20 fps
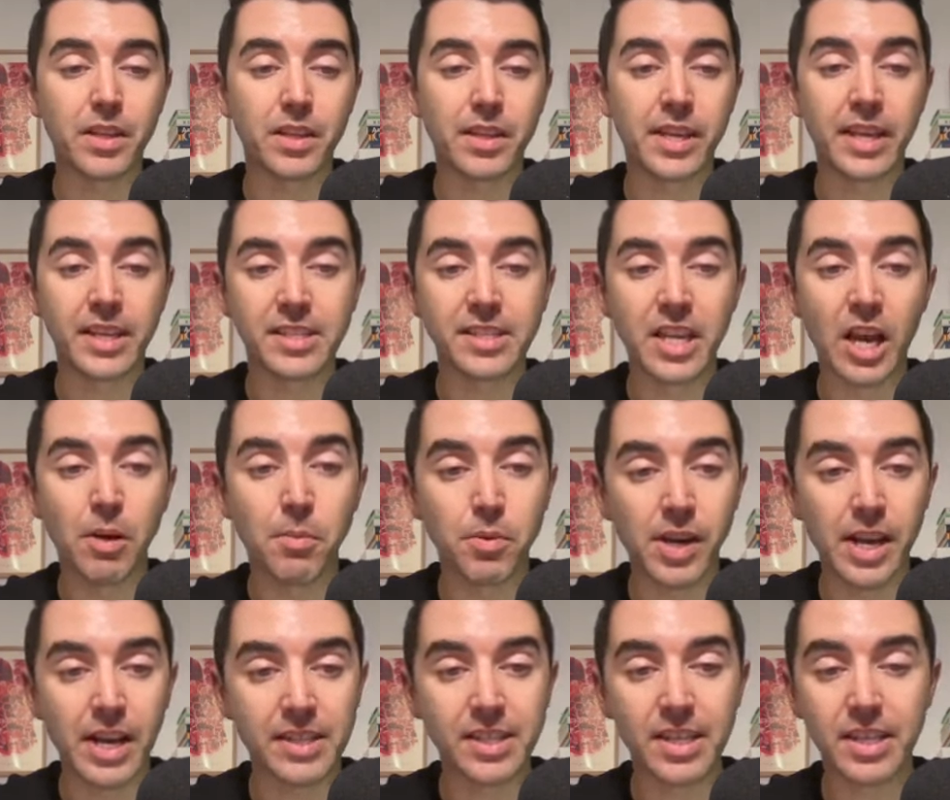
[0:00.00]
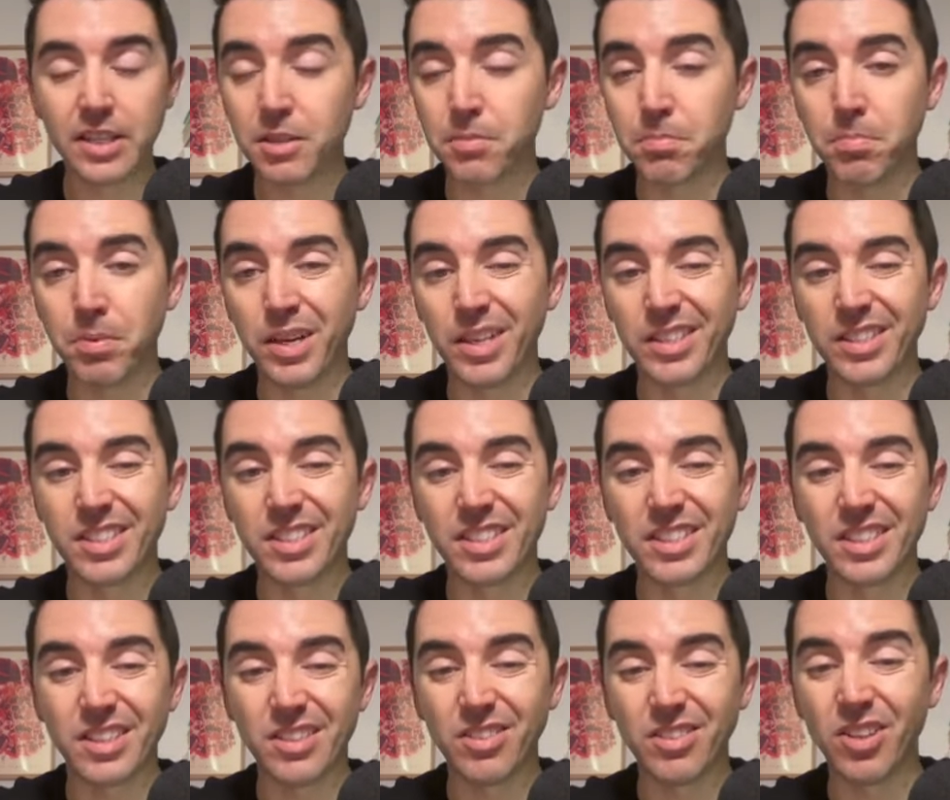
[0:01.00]
kick Sauber assets, but
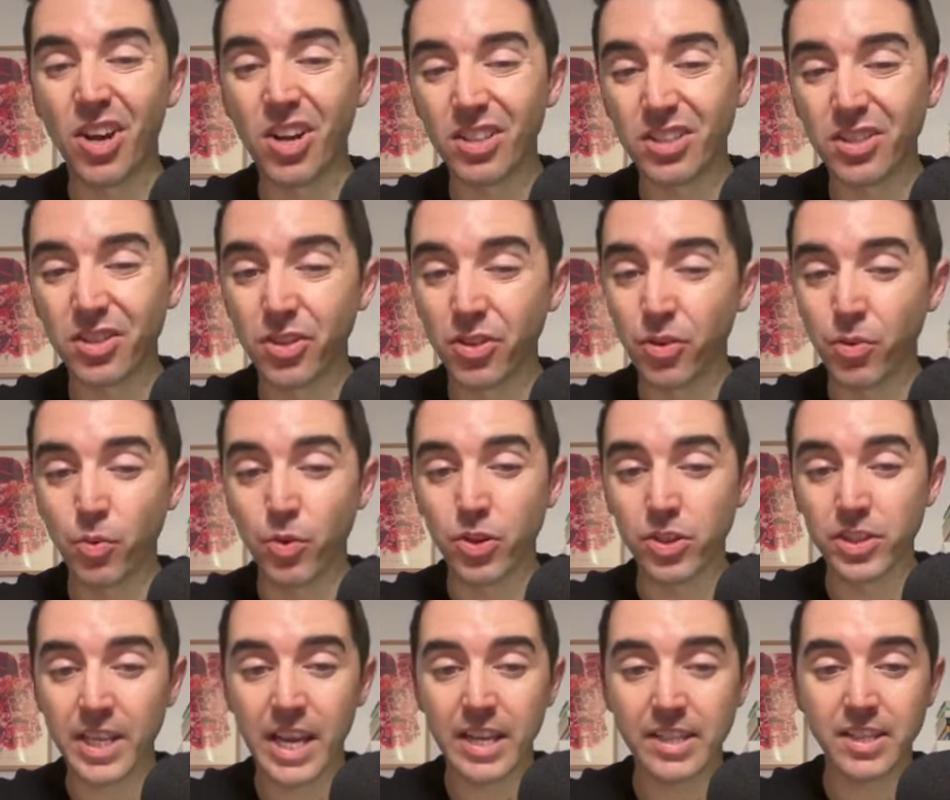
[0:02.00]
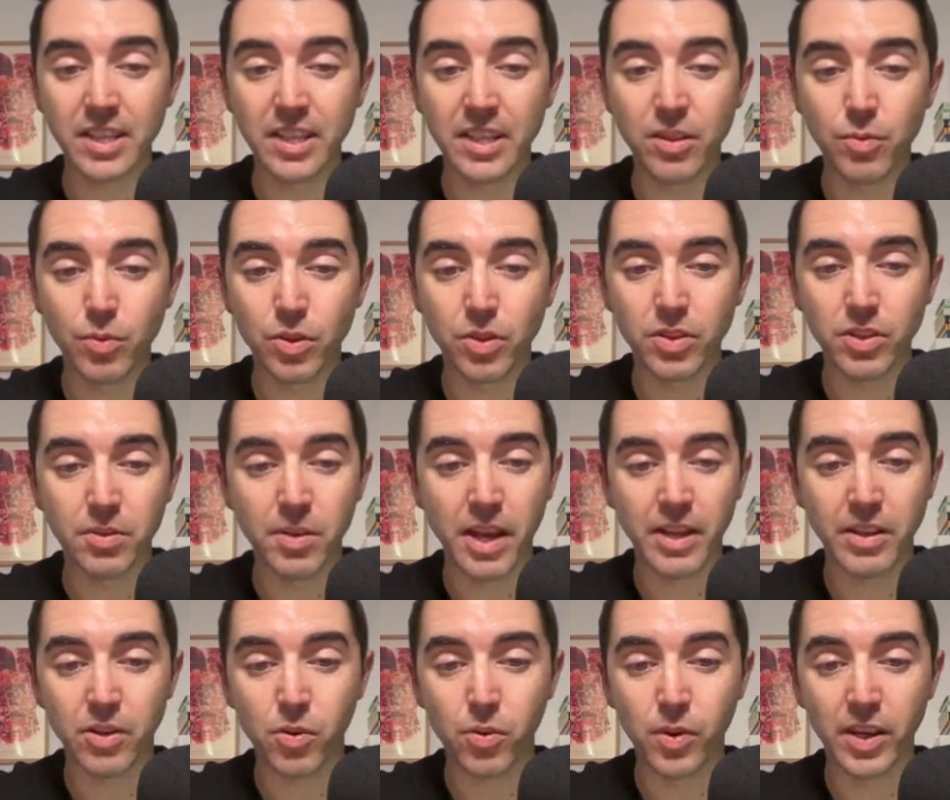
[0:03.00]
not the worst asset in the world.
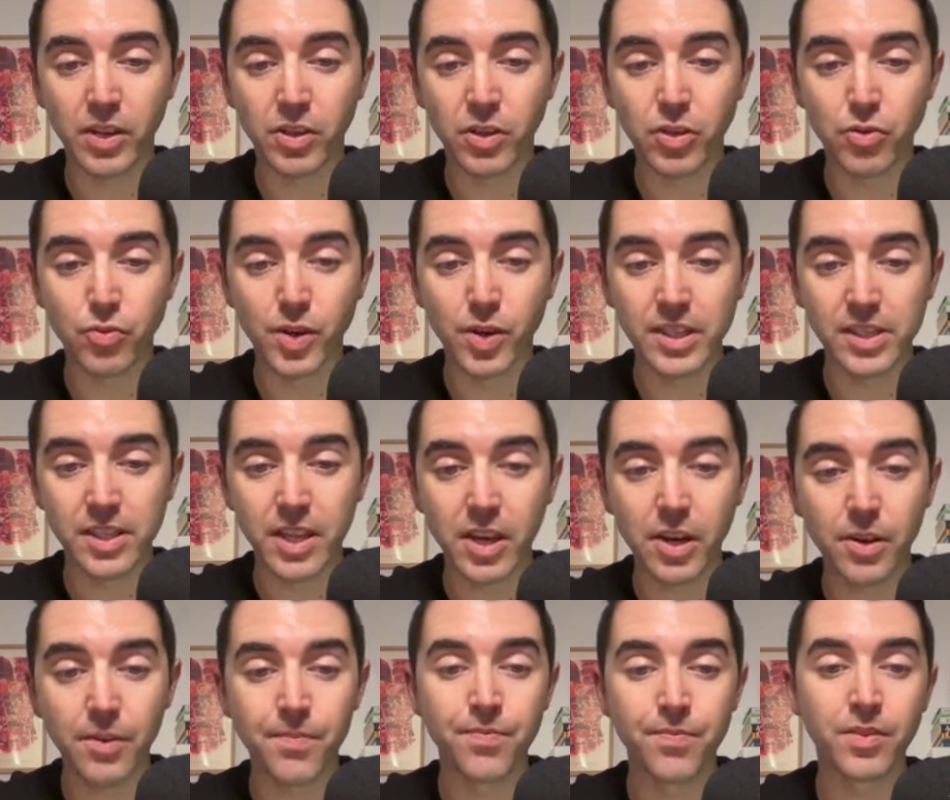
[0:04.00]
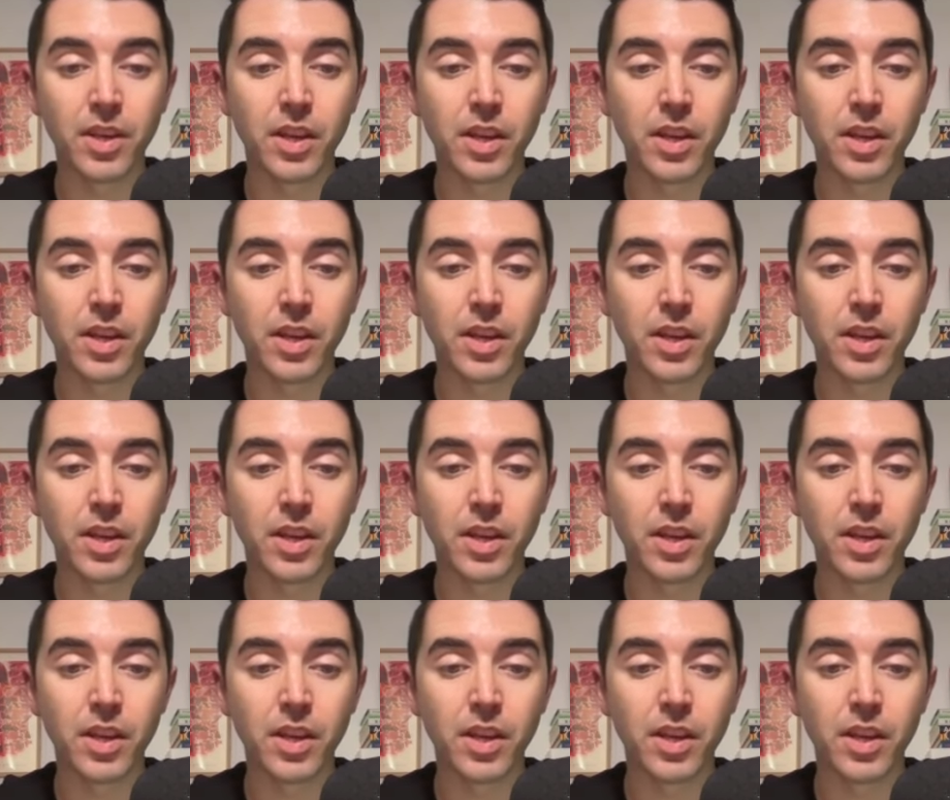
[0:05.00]
Had quite a good race there.